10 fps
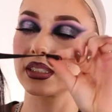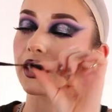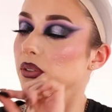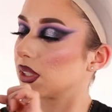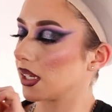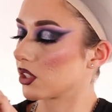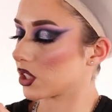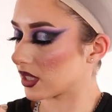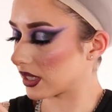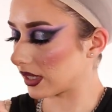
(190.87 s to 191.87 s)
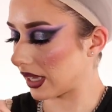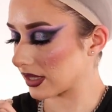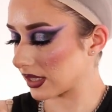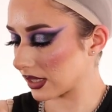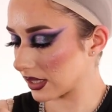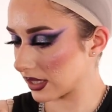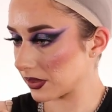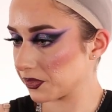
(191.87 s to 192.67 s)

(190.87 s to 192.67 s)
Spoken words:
You know, you can adjust the elastics,